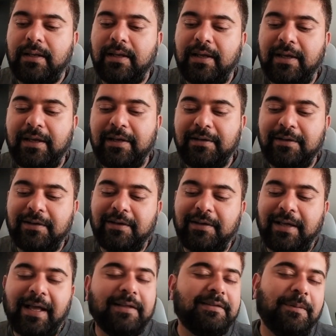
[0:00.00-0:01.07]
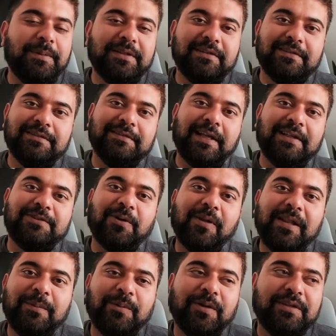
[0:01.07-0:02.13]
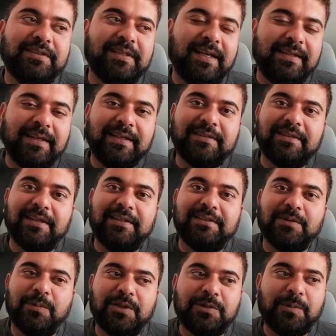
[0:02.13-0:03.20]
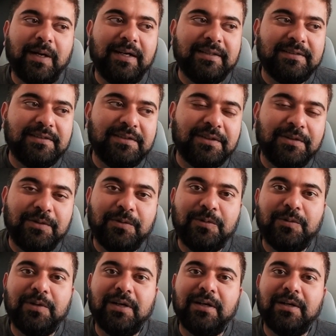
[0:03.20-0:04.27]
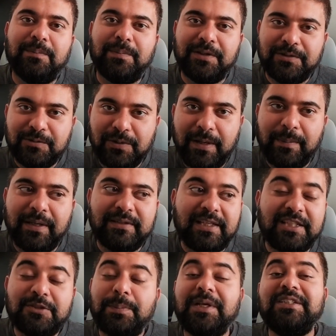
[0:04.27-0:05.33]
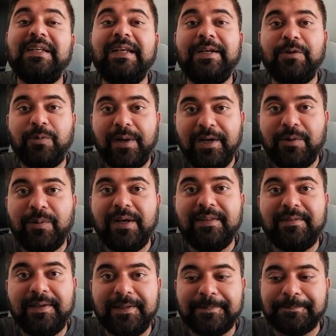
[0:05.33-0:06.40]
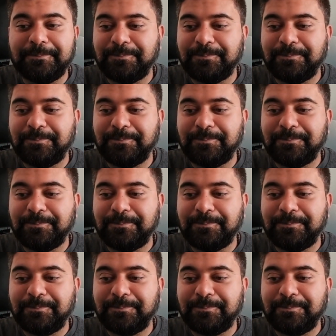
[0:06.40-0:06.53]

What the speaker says: And yeah, I mean, that's all I'm gonna say. I think it's a worthwhile decision to pursue MS, especially in 2023.